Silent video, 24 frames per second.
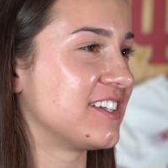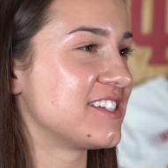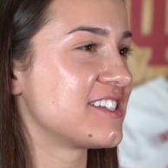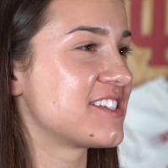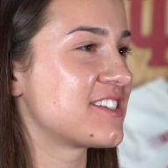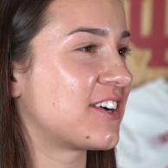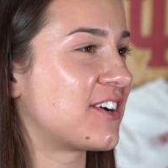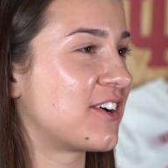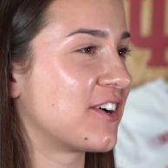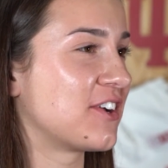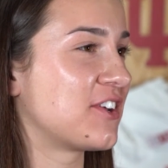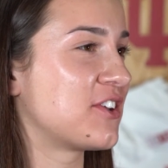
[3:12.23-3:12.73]

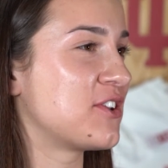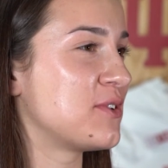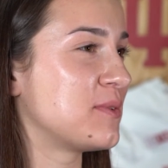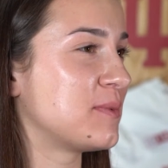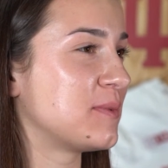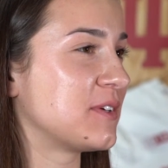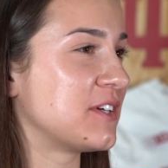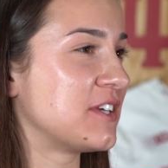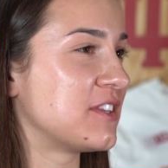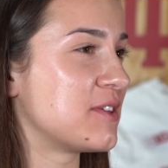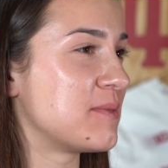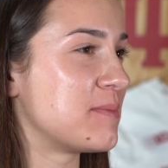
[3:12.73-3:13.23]
is
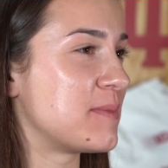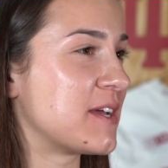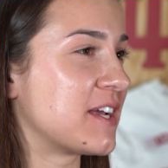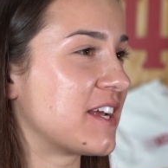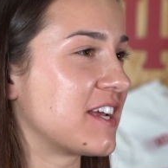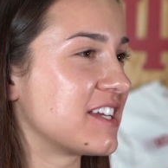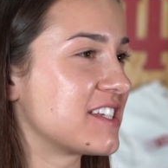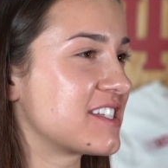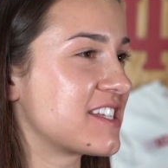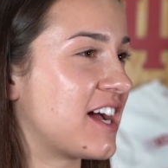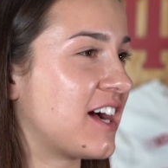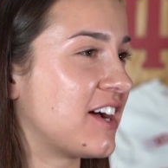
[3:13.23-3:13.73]
arguably the
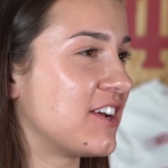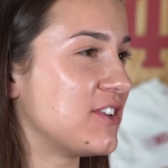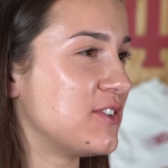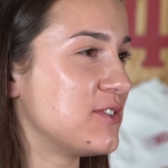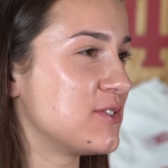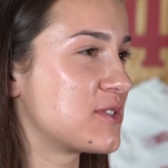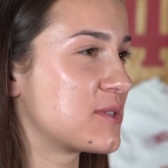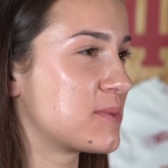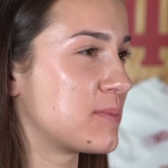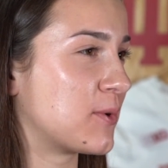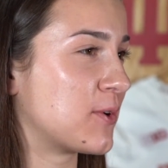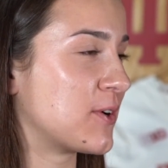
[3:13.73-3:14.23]
biggest IU
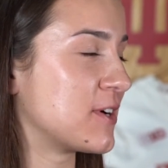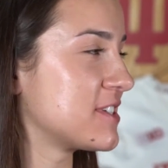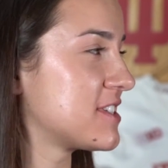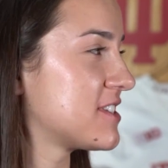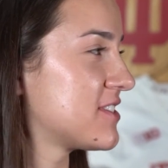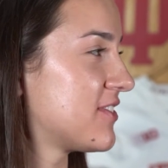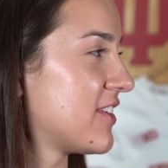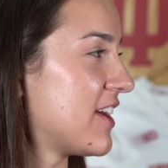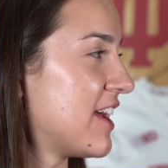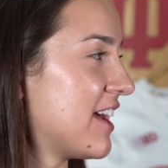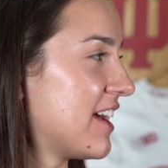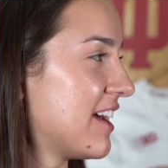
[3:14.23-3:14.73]

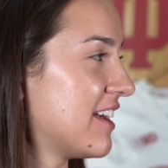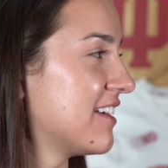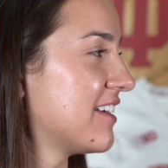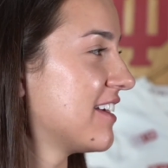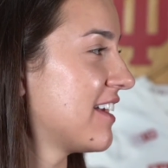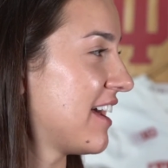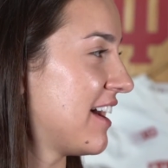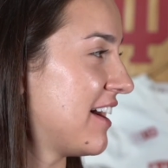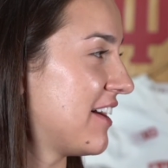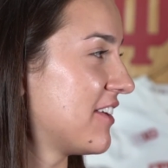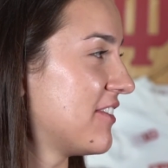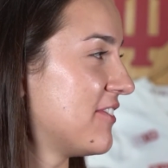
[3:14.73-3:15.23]
sports
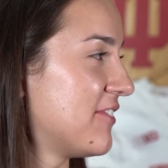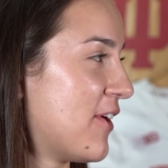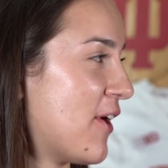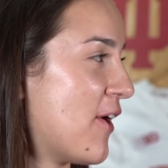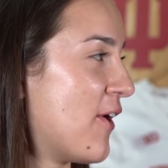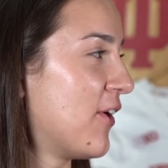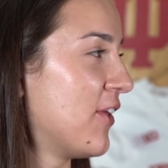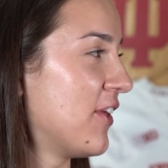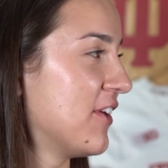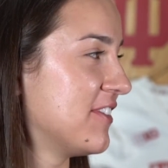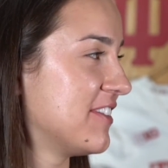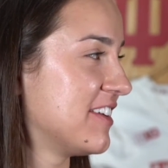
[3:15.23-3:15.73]
fan out of
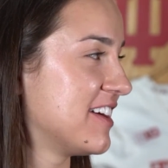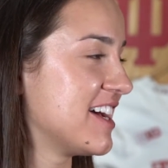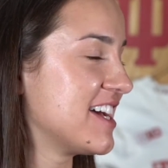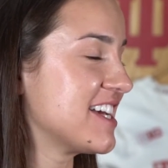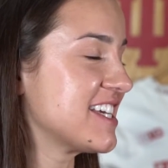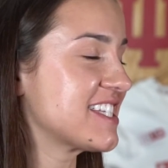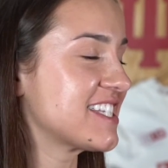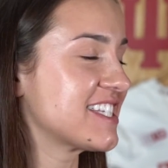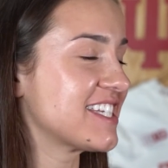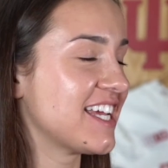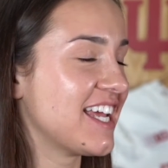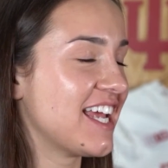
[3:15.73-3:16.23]
all of
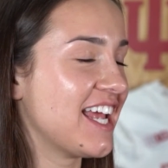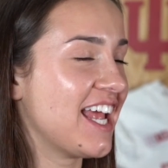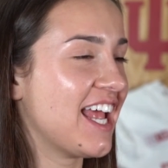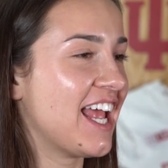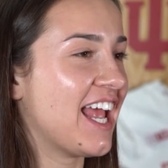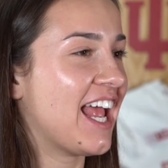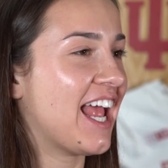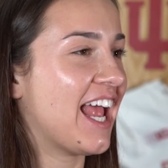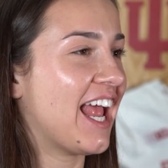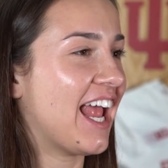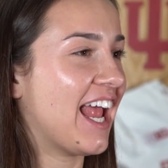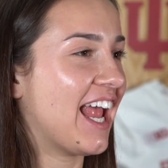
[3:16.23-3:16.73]
us.
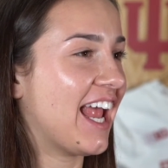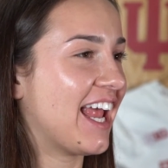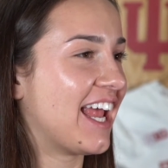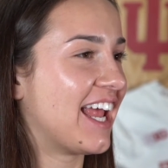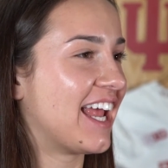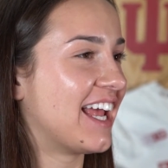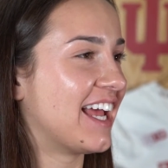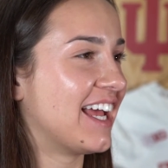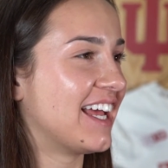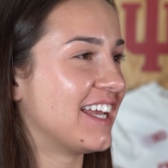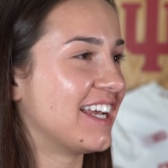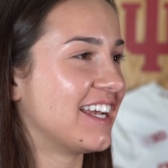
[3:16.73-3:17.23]

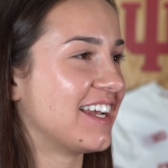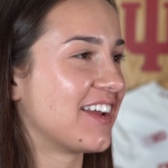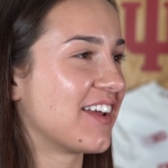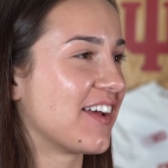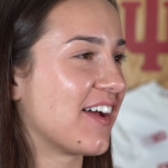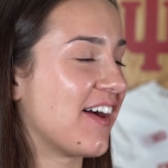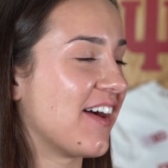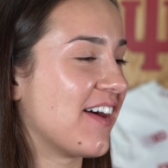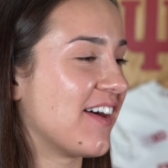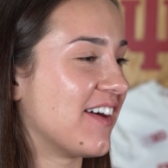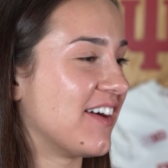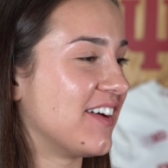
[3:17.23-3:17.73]
And
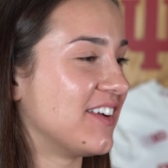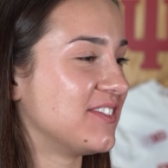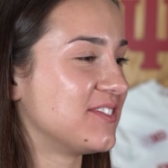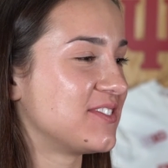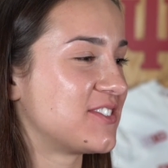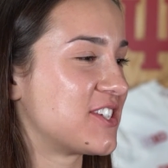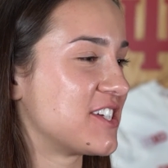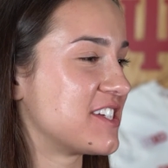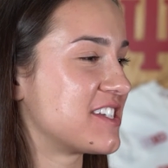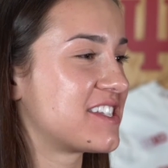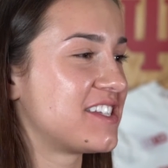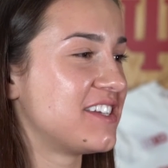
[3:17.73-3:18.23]

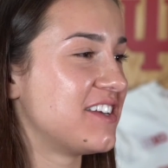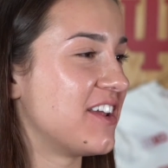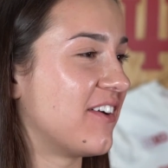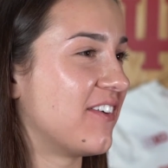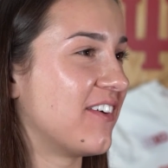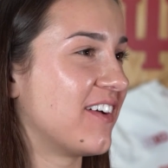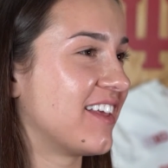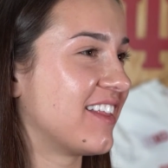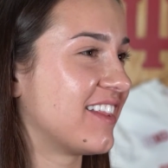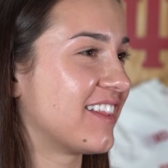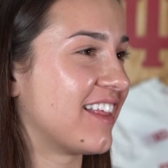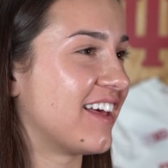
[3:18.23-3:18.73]
just
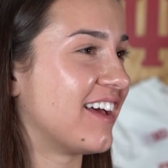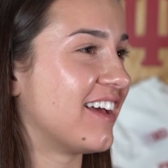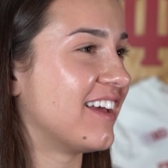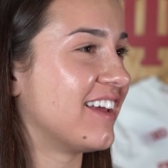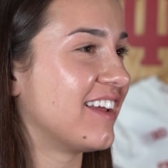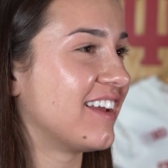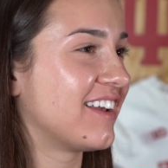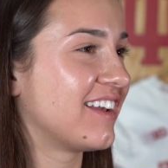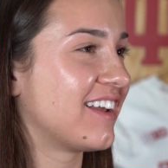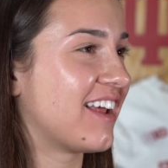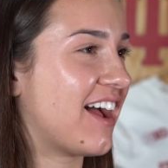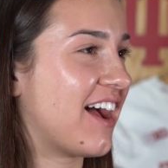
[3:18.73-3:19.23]
knowing
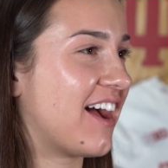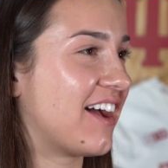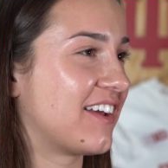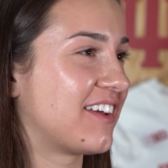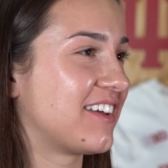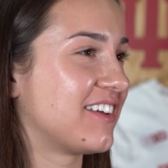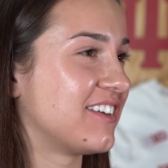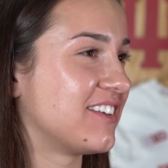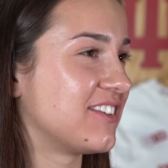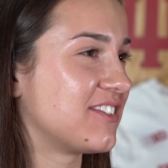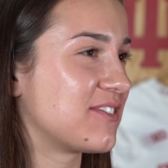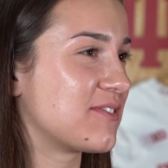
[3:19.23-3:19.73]
that I
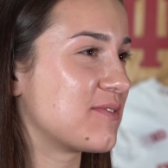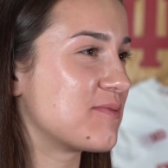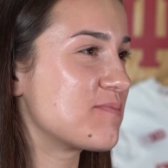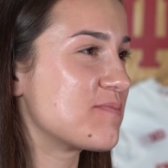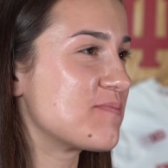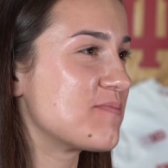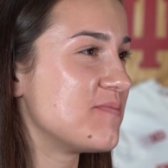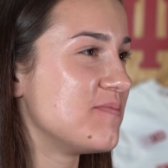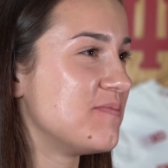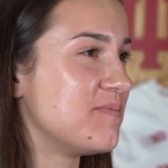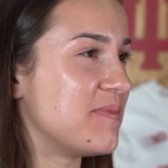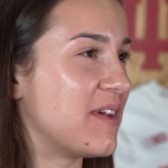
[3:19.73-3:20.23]
could
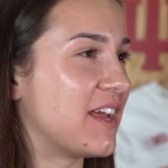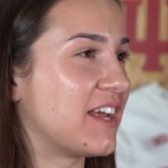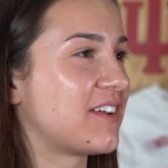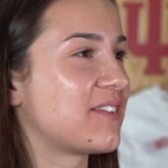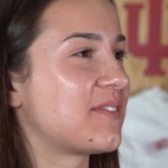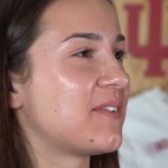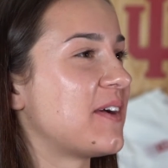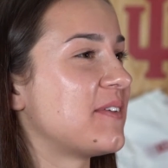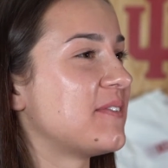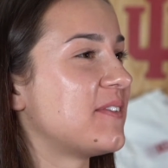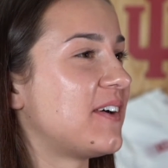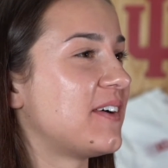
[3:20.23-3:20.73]
make
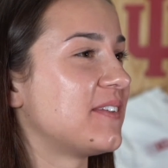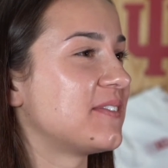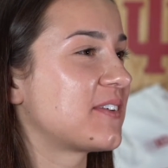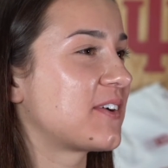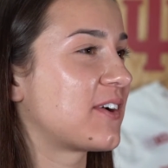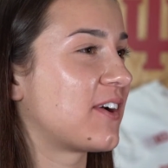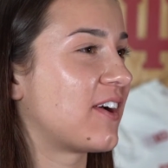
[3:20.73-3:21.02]
my mom